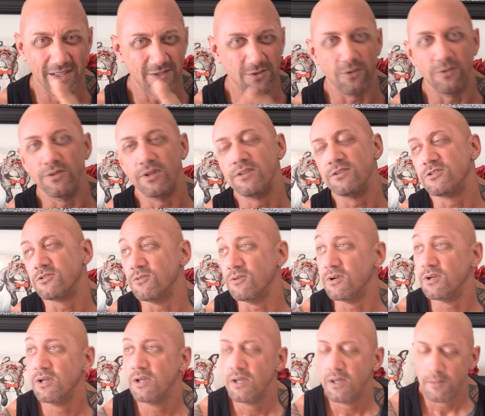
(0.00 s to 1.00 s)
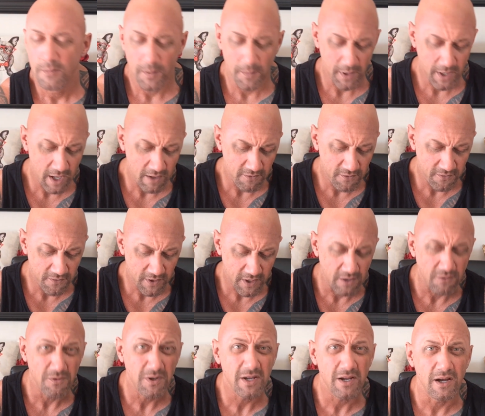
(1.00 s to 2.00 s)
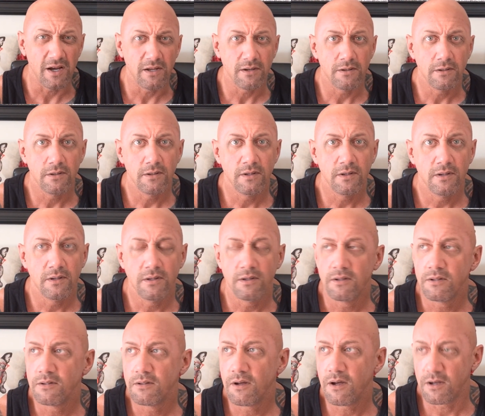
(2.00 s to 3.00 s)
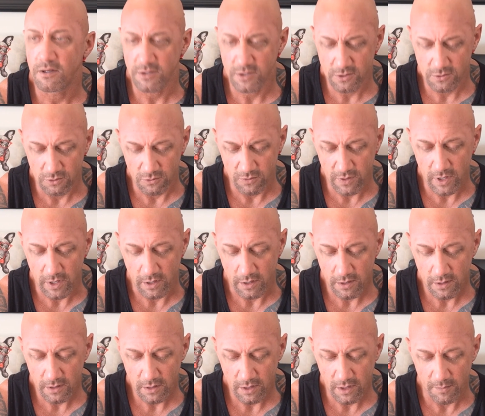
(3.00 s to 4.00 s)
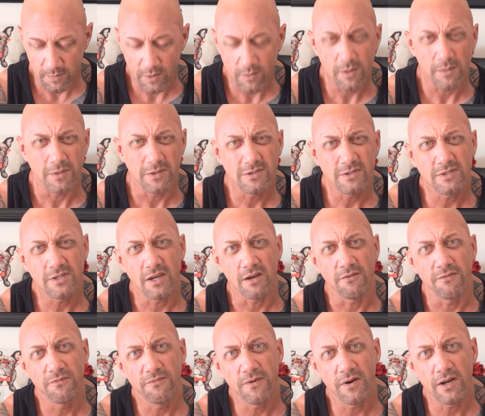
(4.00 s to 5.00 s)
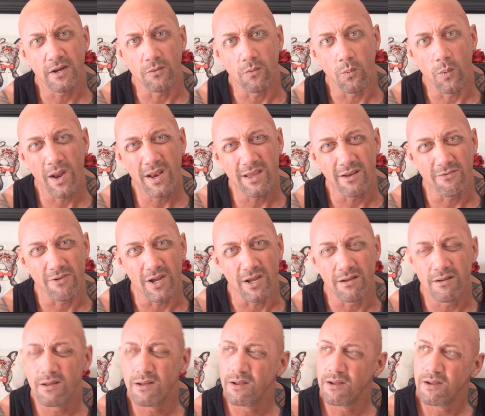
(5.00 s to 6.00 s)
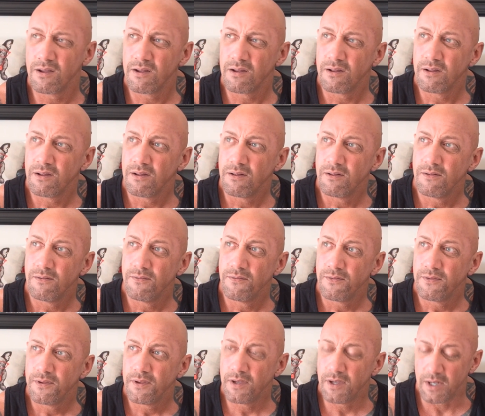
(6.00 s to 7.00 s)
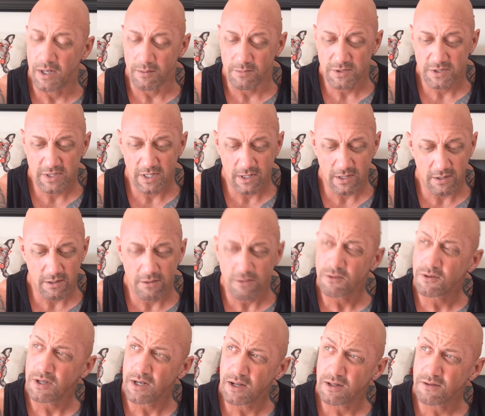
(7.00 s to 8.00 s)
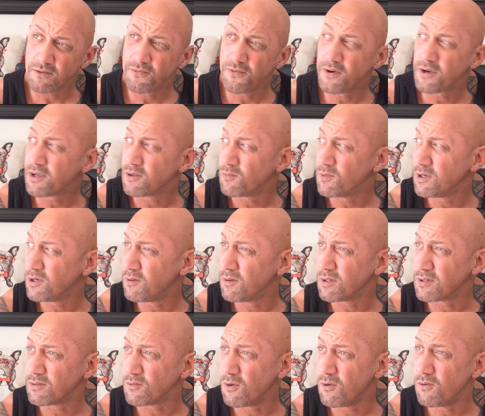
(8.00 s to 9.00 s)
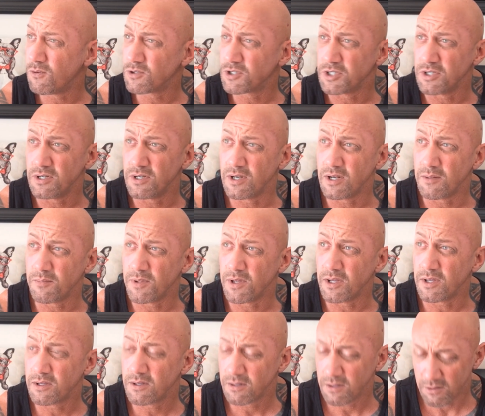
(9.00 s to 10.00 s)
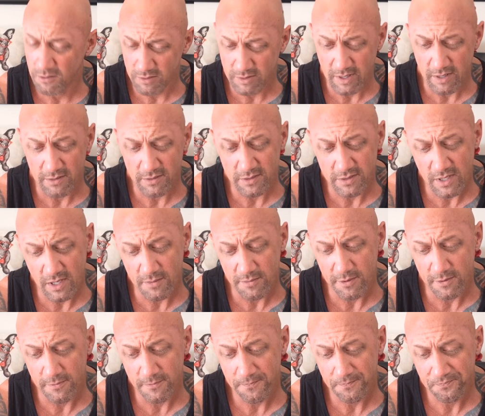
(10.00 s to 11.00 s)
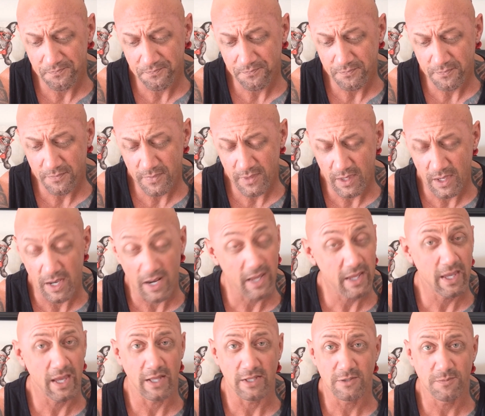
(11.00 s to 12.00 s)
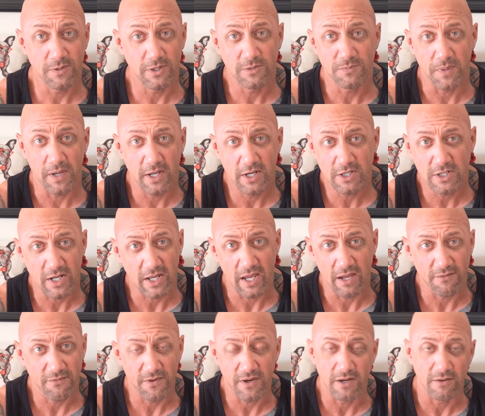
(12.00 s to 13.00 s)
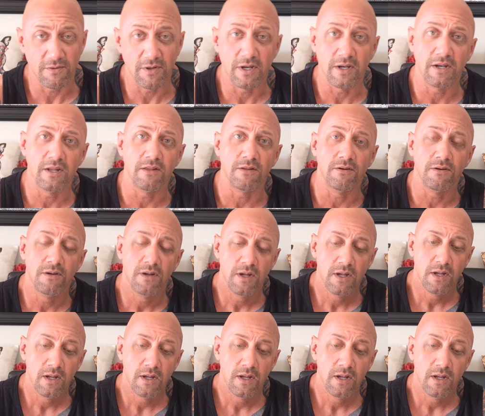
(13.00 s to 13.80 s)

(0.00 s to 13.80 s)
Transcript: That's a whole nother story. But I'm like, I have a fucking ring on. Oh, it's a cool ring. And I'm like, wait a minute, this looks like a fucking wedding ring. And I'm standing there looking out the fucking window at the ocean. And I'm like, I look down at the table and I can't speak Spanish. I can't fucking read it either.